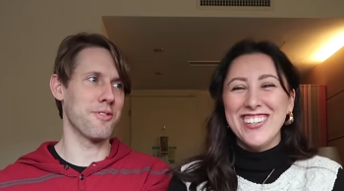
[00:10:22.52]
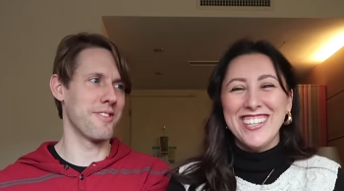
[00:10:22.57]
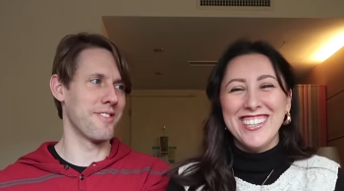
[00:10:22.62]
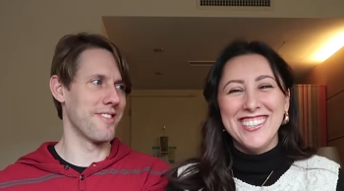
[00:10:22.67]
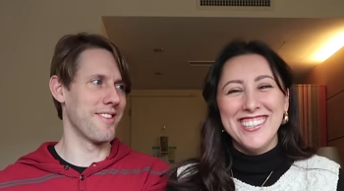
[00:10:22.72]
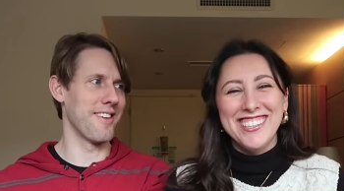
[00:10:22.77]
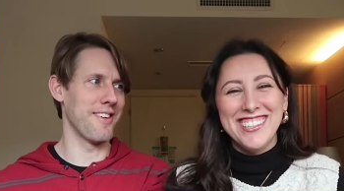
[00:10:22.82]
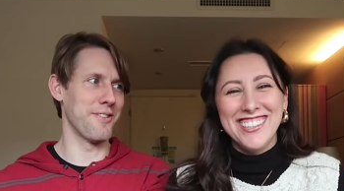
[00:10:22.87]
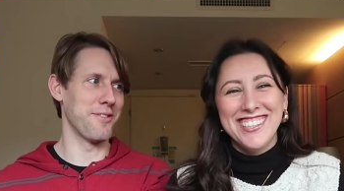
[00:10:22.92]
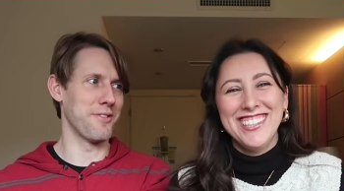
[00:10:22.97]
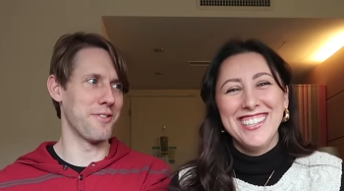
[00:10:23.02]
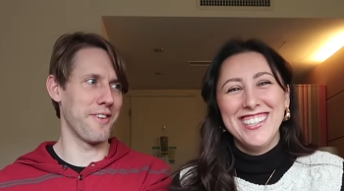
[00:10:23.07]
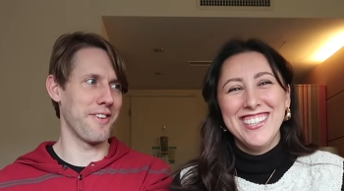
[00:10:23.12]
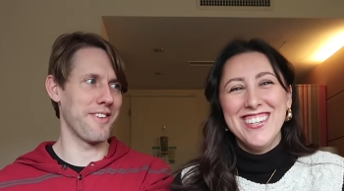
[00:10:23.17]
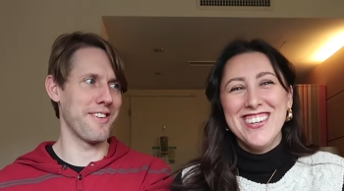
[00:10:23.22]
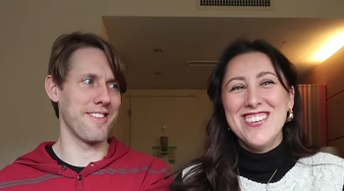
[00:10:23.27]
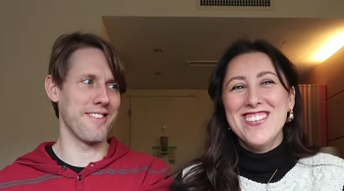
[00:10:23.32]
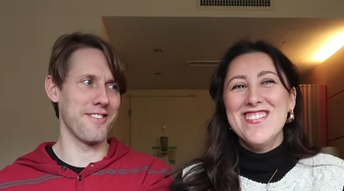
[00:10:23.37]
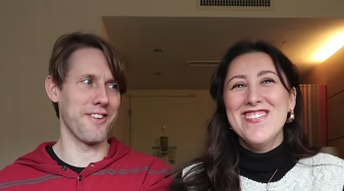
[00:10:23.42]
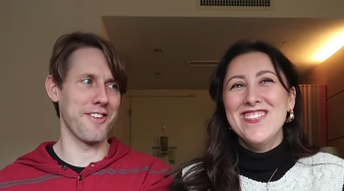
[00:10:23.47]
Speaker 1: weird.
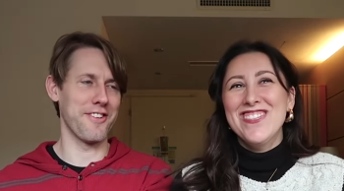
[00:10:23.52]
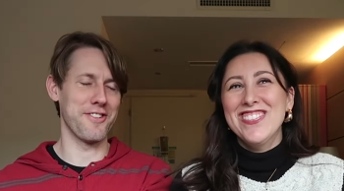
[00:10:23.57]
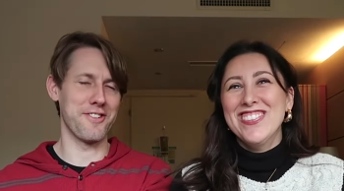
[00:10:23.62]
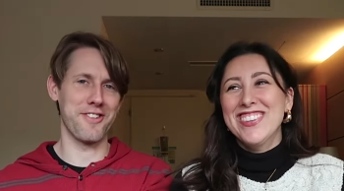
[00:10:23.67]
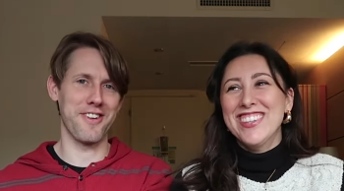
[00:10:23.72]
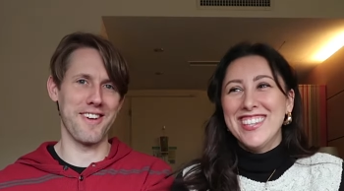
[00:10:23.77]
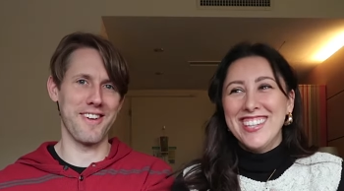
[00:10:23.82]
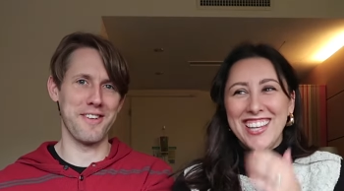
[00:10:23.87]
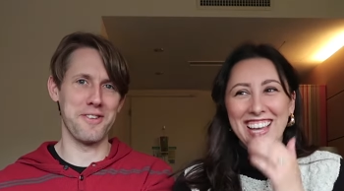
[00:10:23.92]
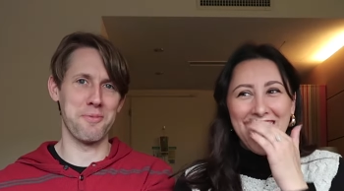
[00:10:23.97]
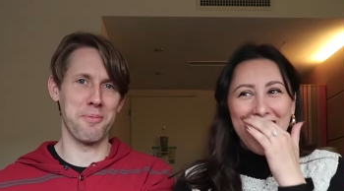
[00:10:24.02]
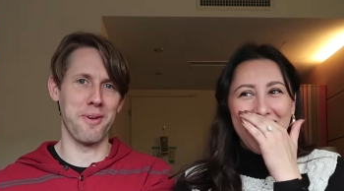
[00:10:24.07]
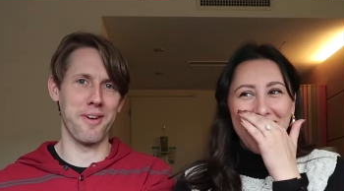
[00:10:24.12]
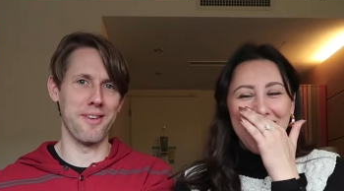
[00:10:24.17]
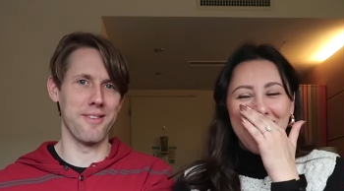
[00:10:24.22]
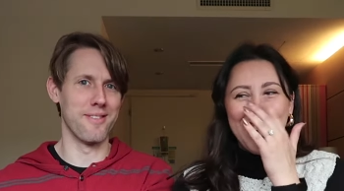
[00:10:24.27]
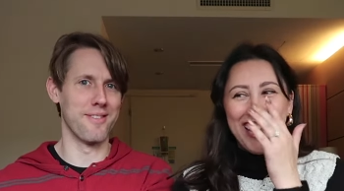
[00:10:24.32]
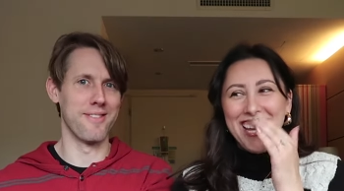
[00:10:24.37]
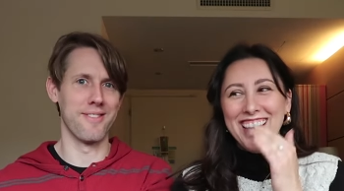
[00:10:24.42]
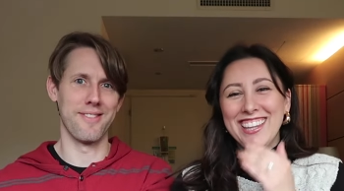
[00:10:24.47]
very, very strange, but.
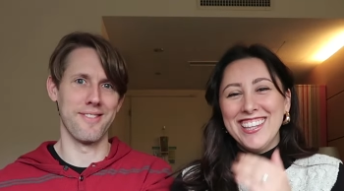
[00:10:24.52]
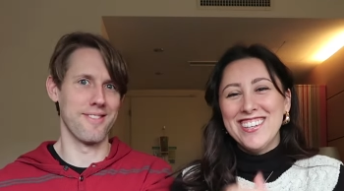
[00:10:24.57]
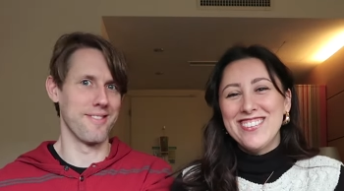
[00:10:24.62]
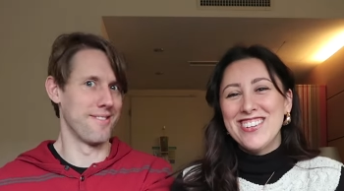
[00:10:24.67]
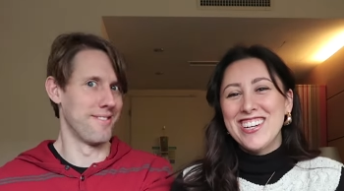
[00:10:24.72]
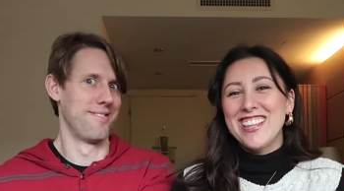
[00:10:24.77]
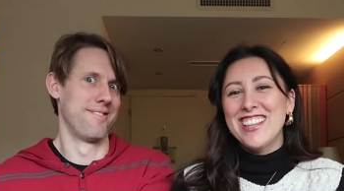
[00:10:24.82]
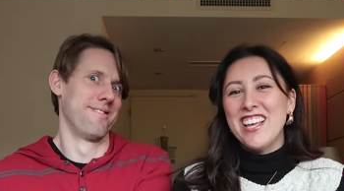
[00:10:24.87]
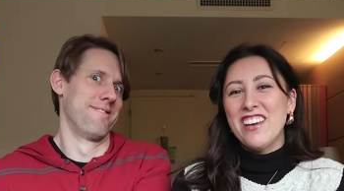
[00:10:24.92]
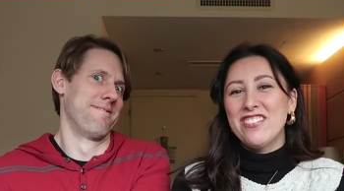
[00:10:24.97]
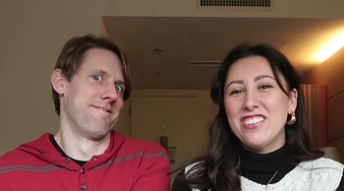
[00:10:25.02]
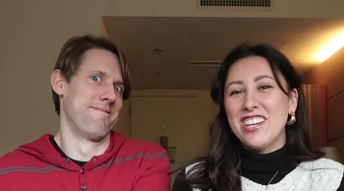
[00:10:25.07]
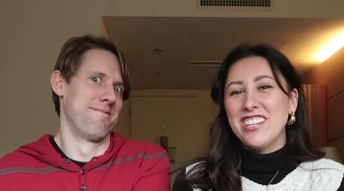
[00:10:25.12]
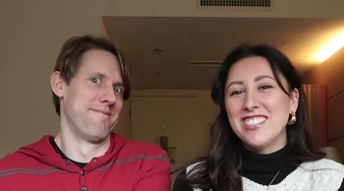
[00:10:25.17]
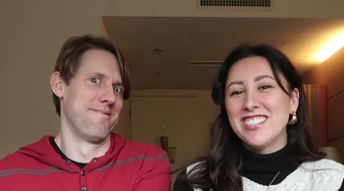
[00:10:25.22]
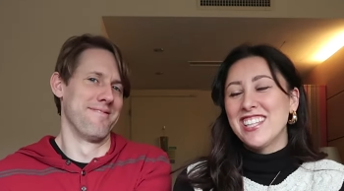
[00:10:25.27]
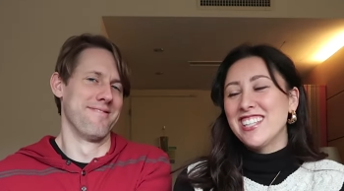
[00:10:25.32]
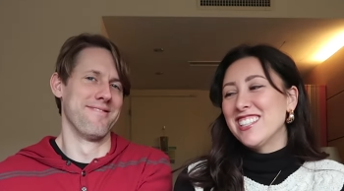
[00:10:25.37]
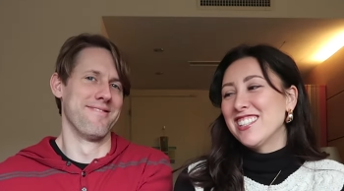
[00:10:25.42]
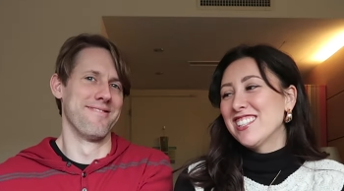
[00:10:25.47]
And then when he left,
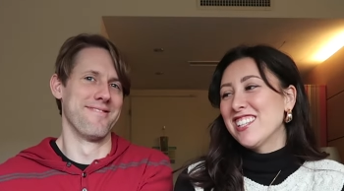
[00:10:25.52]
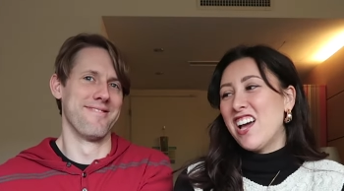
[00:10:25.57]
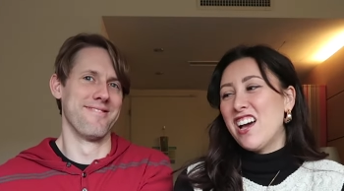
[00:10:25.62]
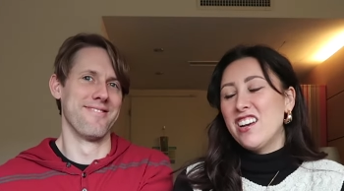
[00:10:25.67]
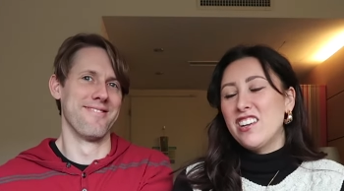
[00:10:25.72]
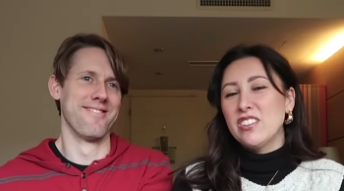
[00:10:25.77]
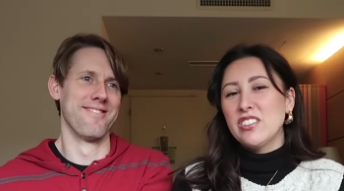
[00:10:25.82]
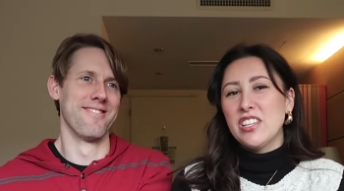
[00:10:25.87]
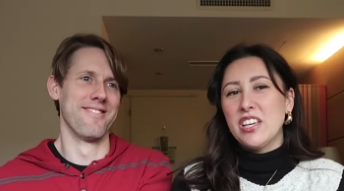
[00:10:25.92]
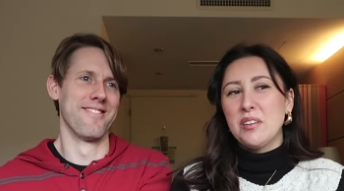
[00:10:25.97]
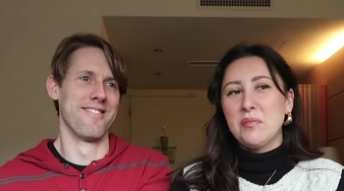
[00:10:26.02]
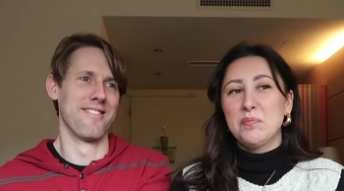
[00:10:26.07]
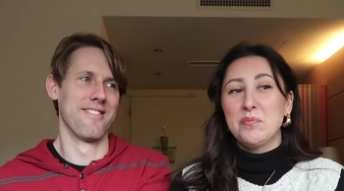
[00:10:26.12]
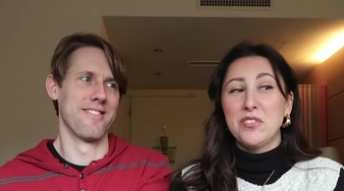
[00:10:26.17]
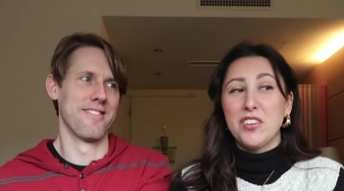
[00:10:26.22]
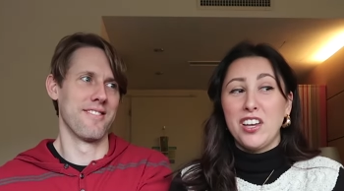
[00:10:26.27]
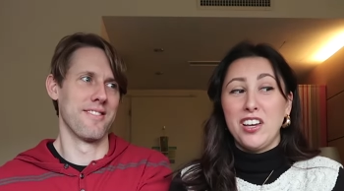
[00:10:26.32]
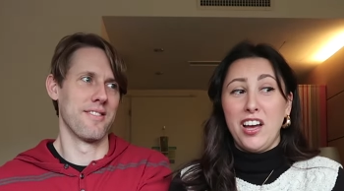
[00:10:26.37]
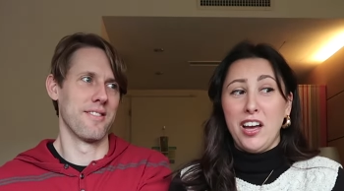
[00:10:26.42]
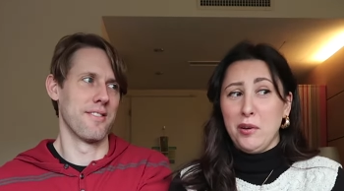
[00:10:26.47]
I said to Scott, I was like,
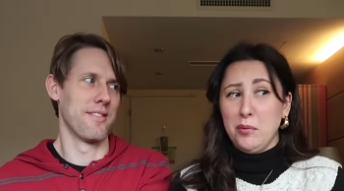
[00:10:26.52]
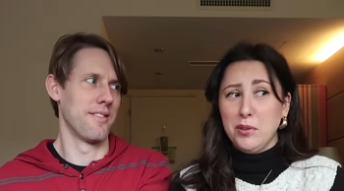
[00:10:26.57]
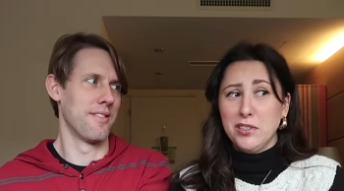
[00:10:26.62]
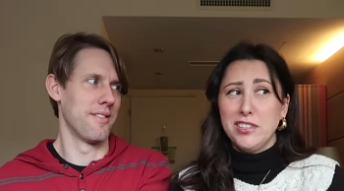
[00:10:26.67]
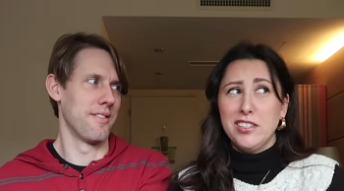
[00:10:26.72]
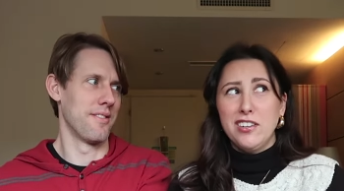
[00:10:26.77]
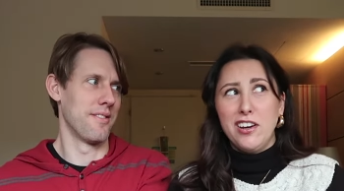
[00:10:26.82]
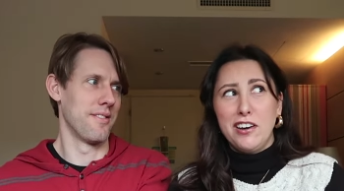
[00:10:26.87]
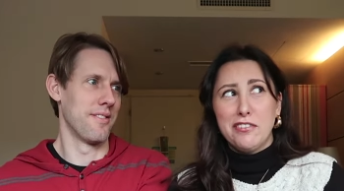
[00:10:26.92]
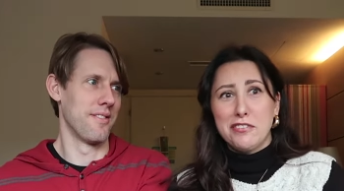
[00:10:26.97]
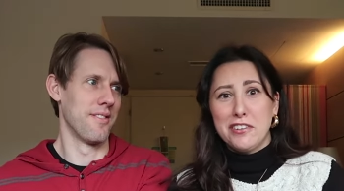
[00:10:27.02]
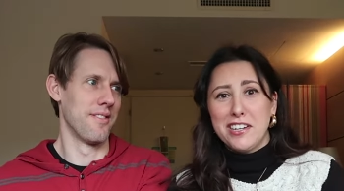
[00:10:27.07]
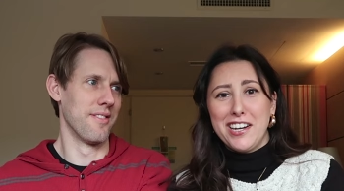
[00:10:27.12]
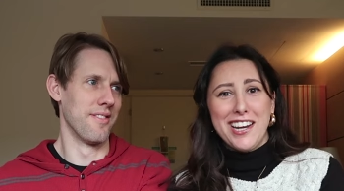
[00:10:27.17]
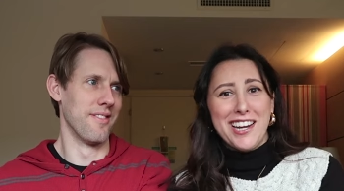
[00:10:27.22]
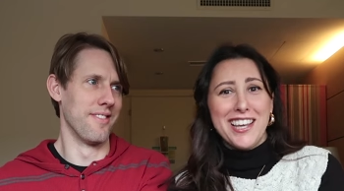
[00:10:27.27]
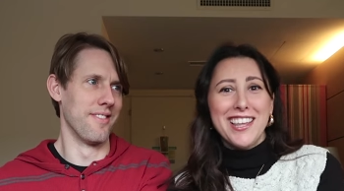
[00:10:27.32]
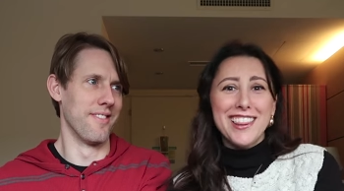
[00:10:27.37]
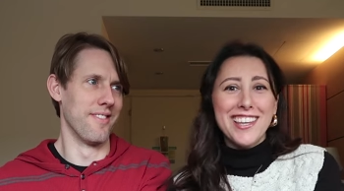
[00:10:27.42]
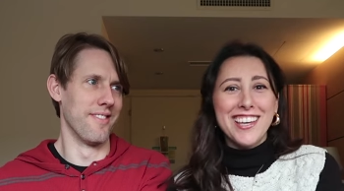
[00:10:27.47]
I wasn't offered
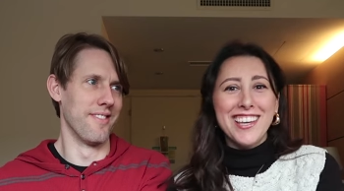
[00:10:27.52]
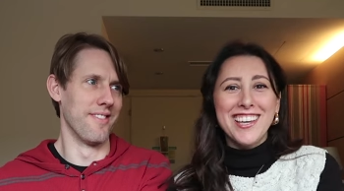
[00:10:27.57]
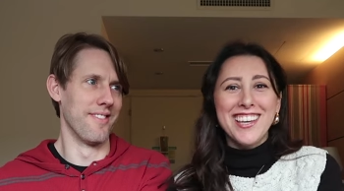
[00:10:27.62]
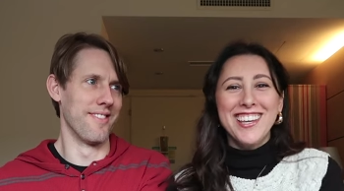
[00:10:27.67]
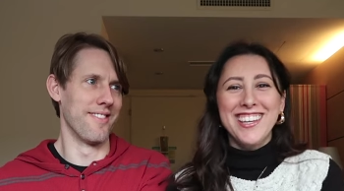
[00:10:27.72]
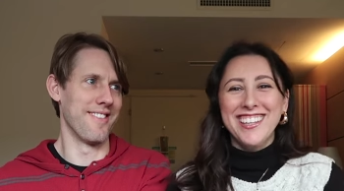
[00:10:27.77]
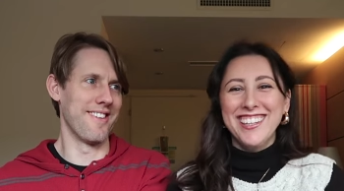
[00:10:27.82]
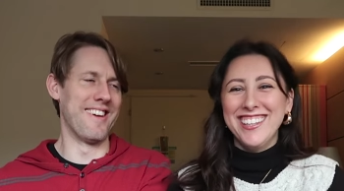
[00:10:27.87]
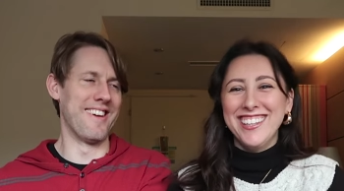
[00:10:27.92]
anything.